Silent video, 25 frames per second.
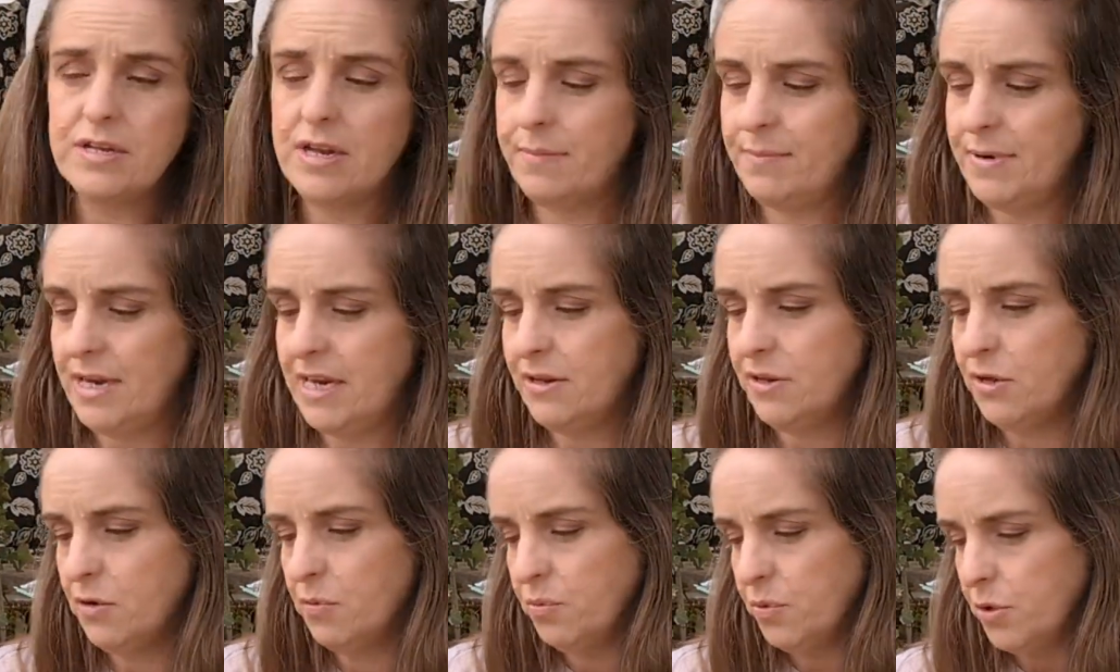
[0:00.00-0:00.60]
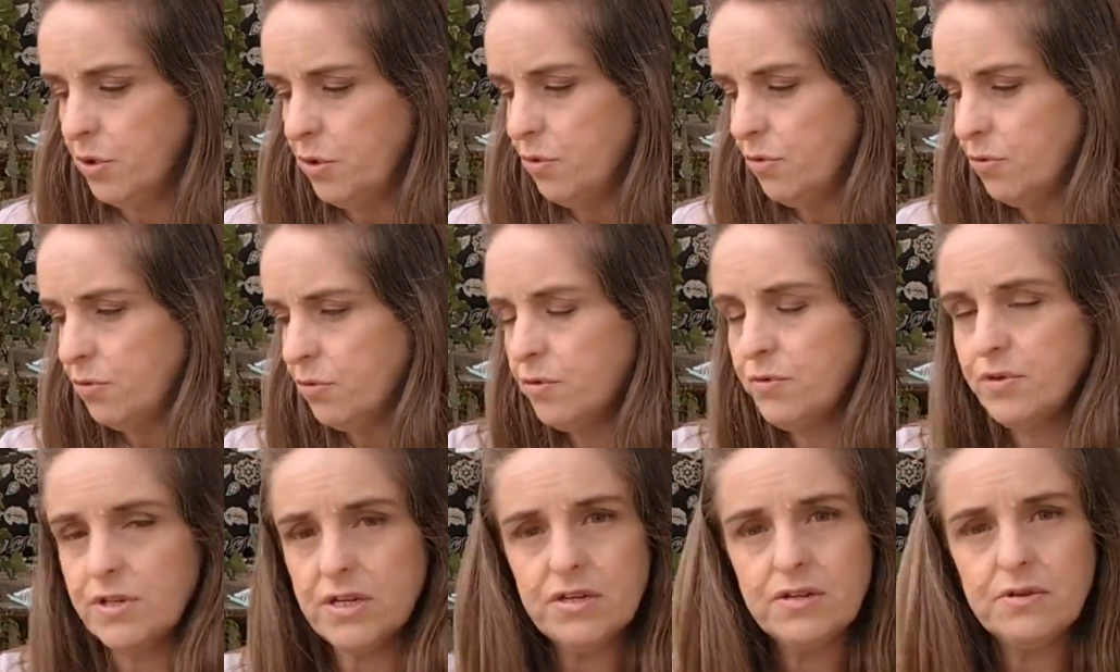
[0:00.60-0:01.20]
I mean, the root
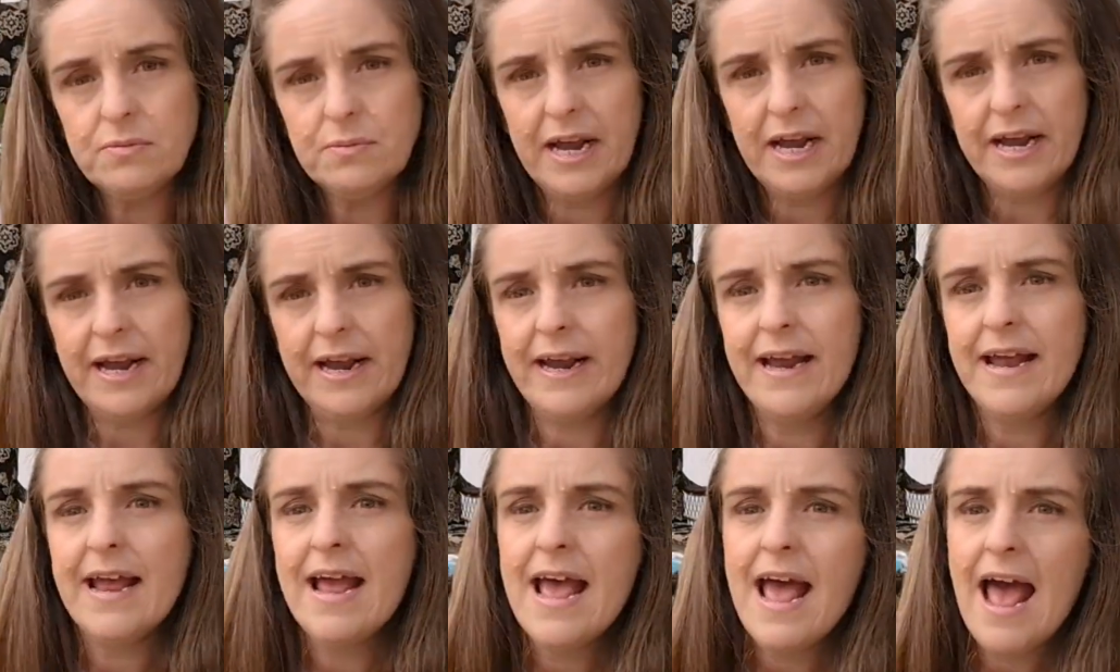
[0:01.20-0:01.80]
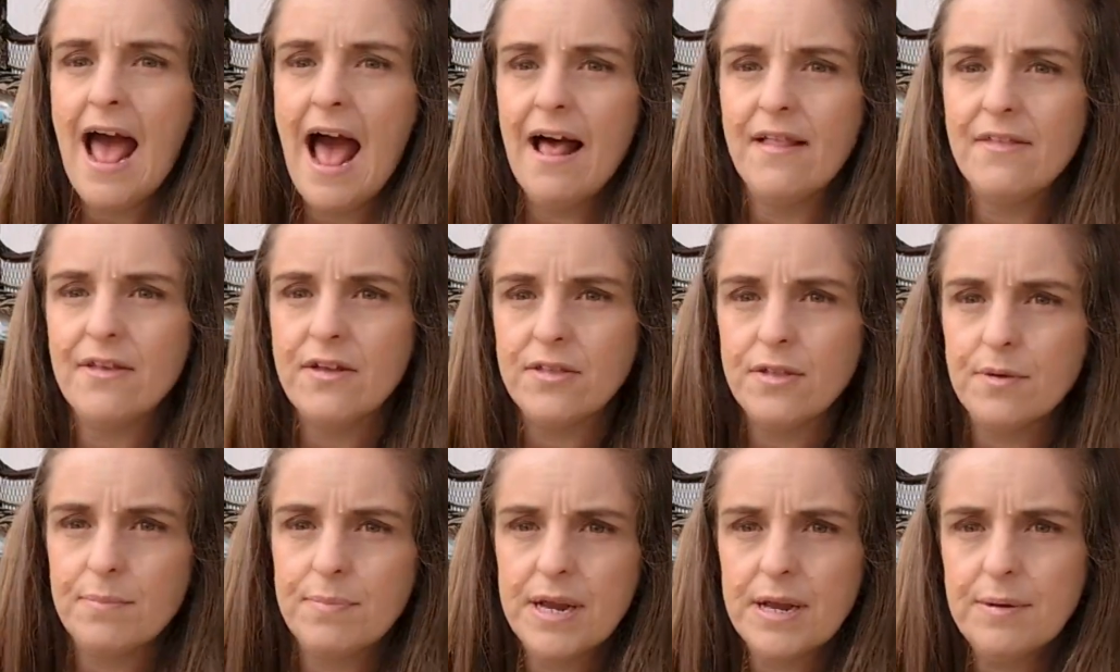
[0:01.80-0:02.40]
grew this way, and
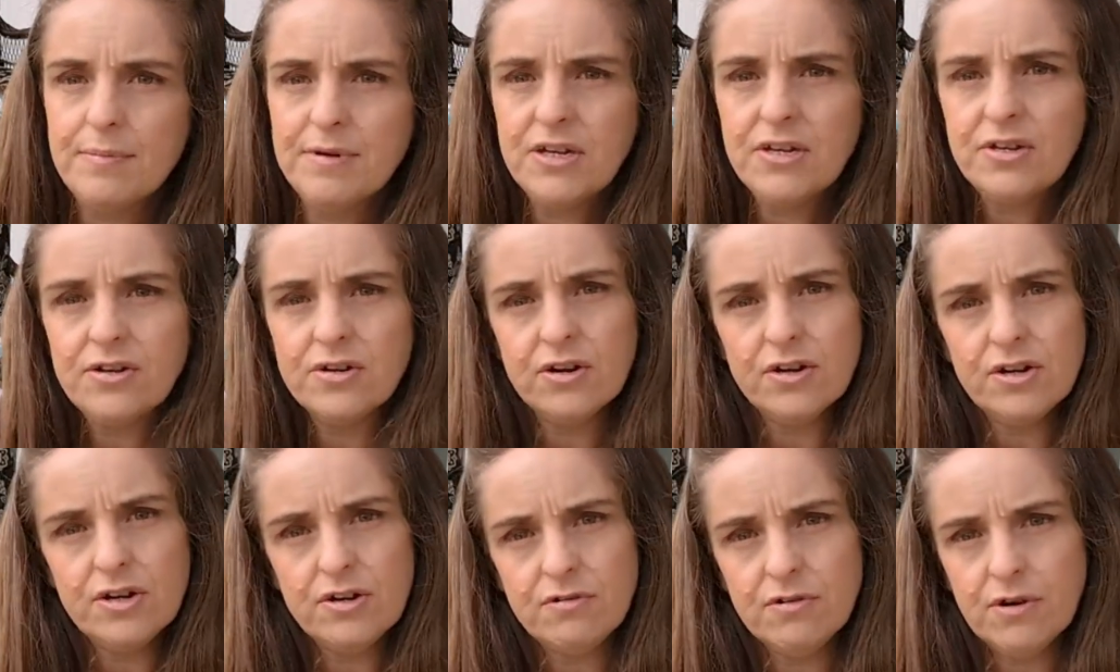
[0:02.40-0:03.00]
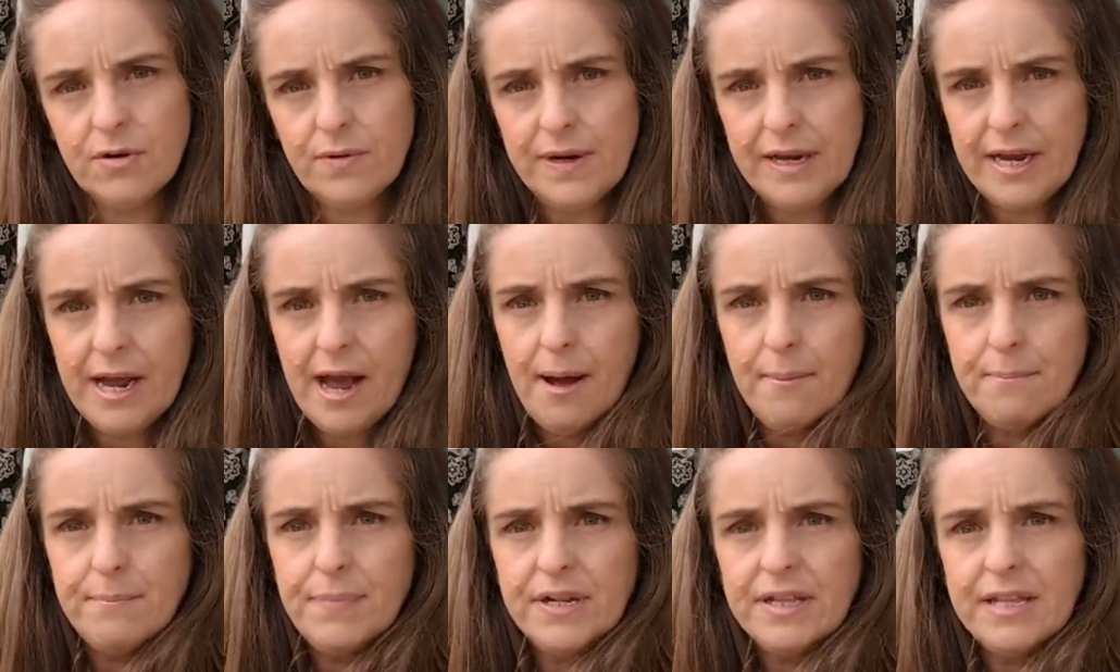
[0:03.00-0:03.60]
then the baby started growing
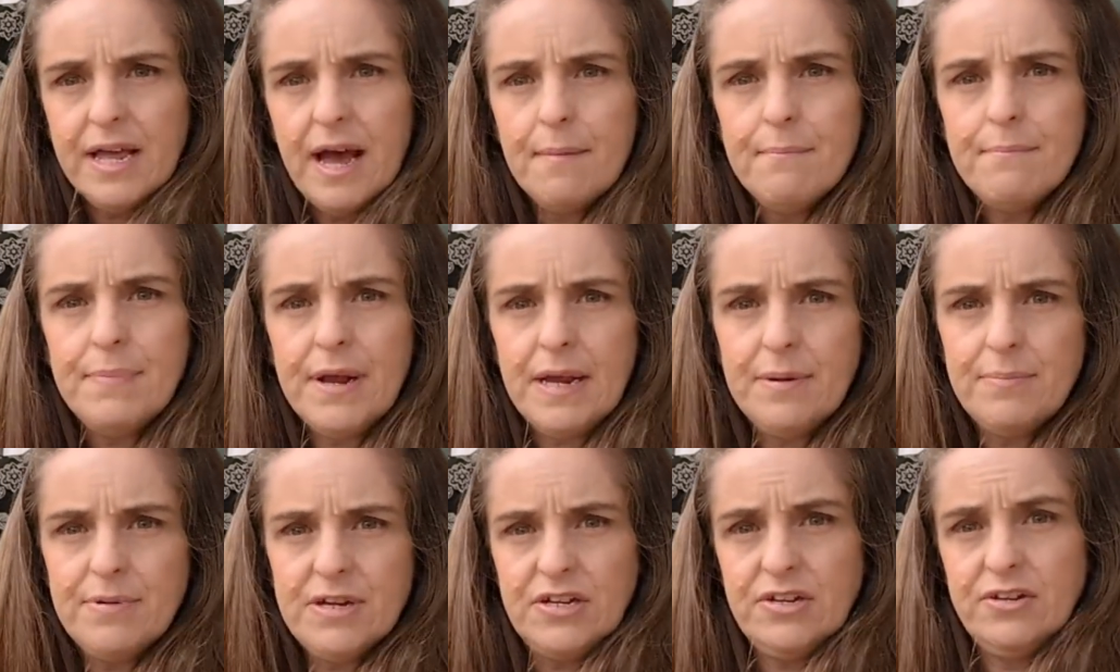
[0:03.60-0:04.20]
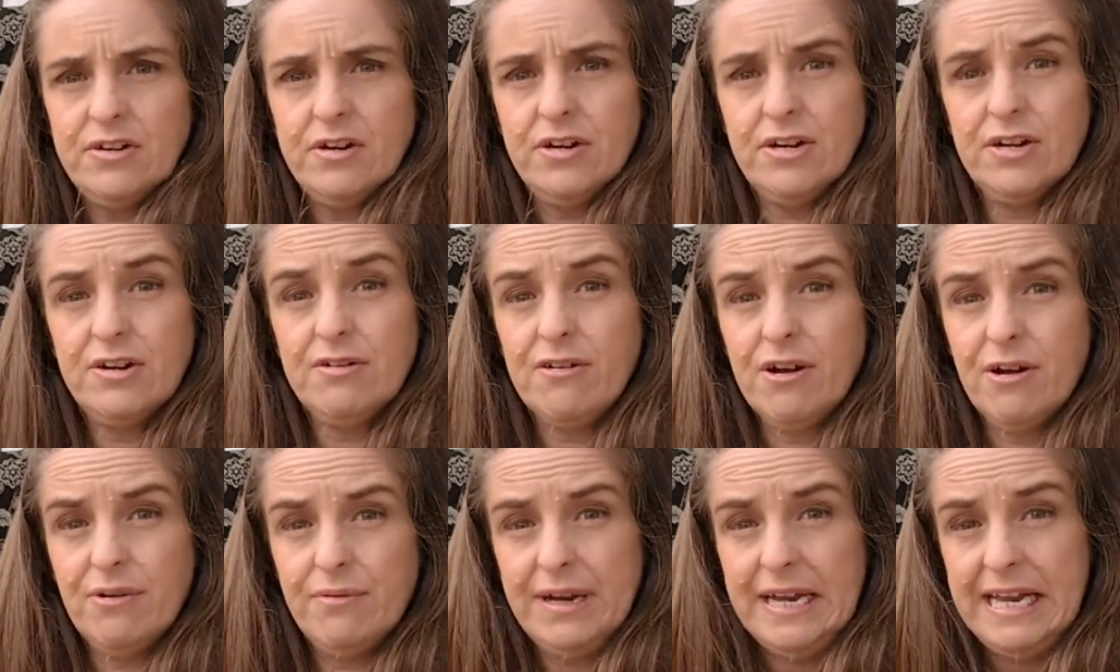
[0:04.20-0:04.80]
up, but that baby started
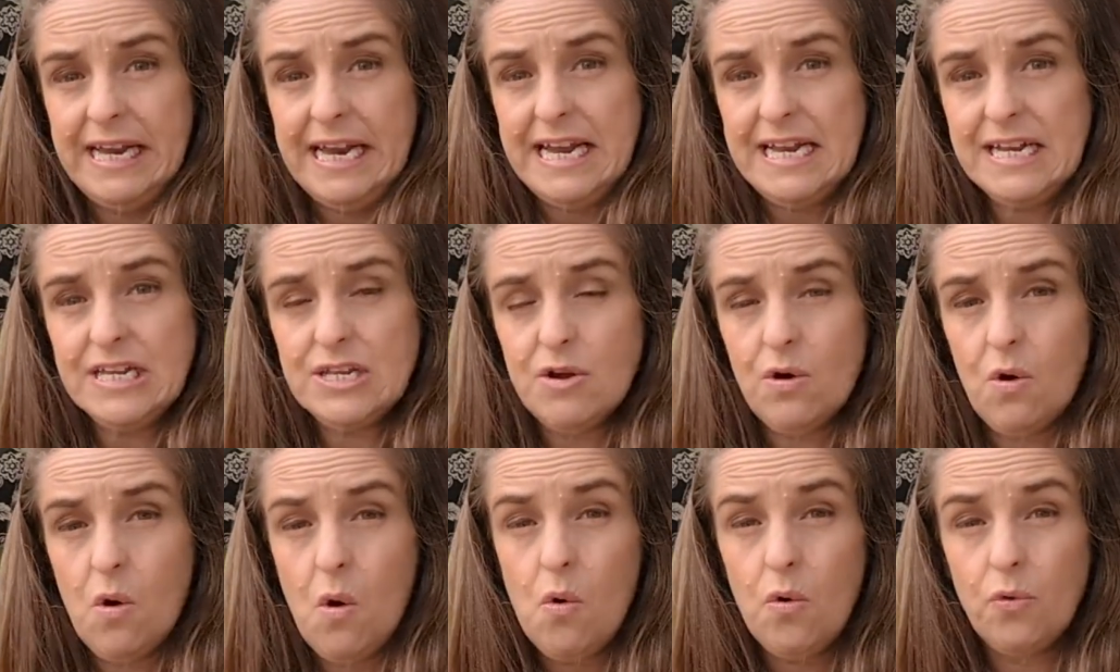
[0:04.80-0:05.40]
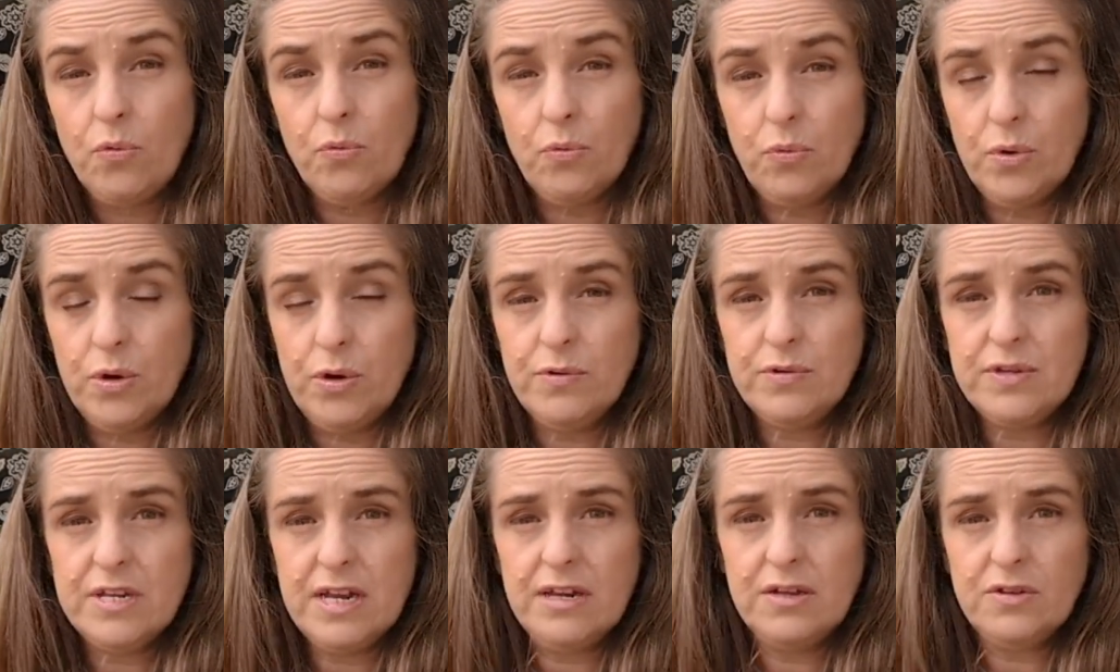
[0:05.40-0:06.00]
growing its own
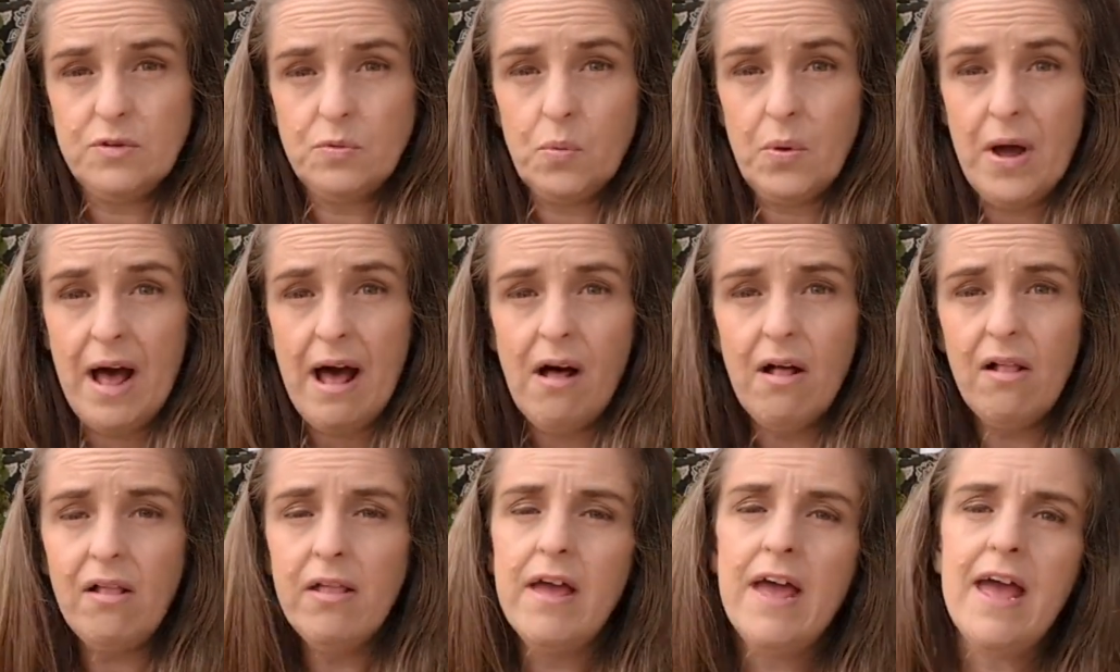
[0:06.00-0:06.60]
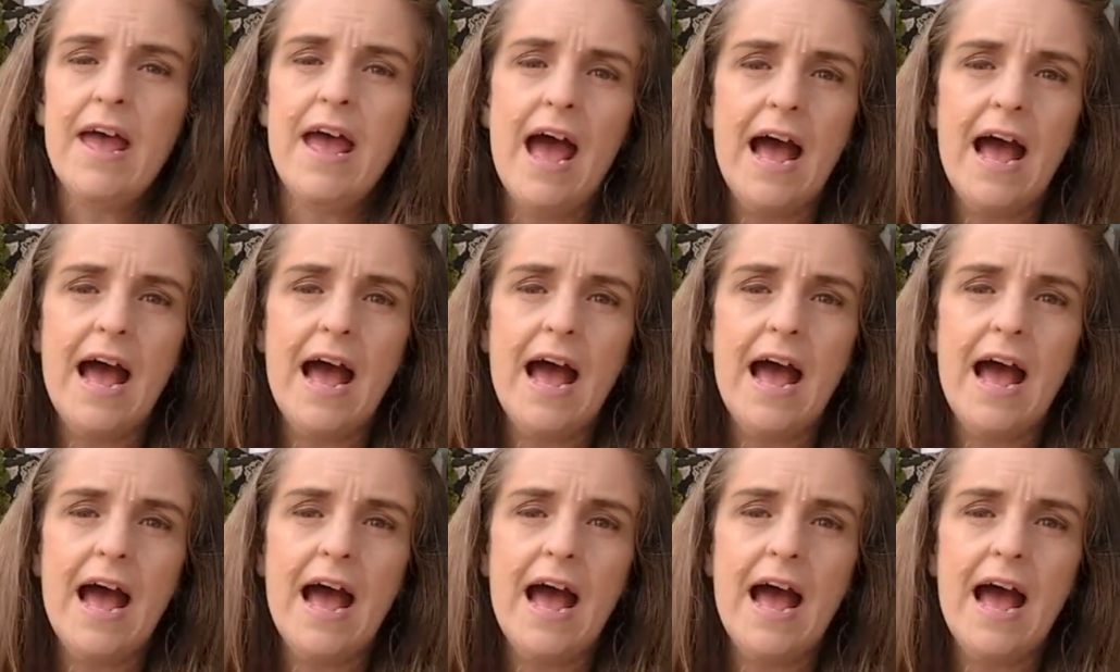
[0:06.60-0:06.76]
roots as well.